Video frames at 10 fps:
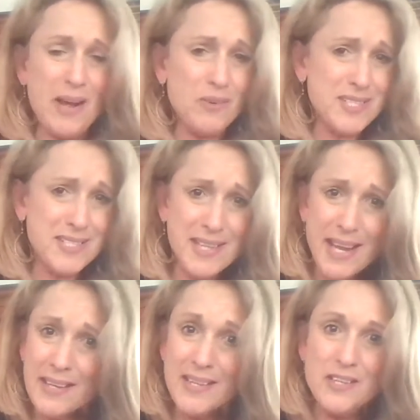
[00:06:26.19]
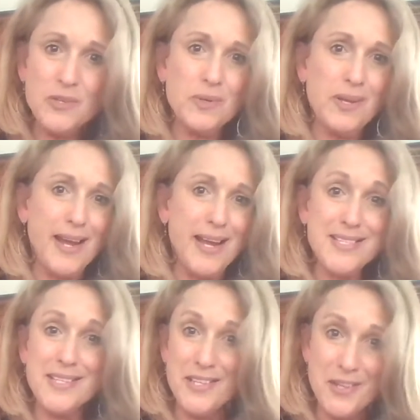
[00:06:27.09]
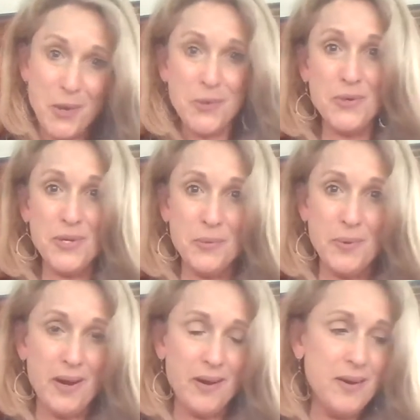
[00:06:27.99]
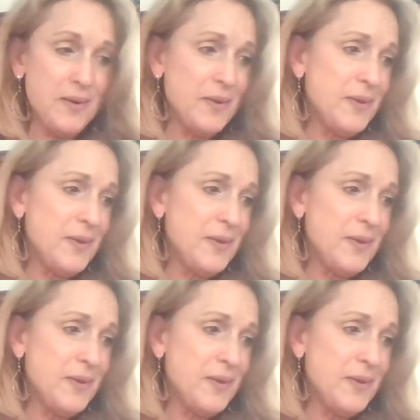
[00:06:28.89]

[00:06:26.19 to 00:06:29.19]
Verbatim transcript: outstanding new clients, and you know who you are.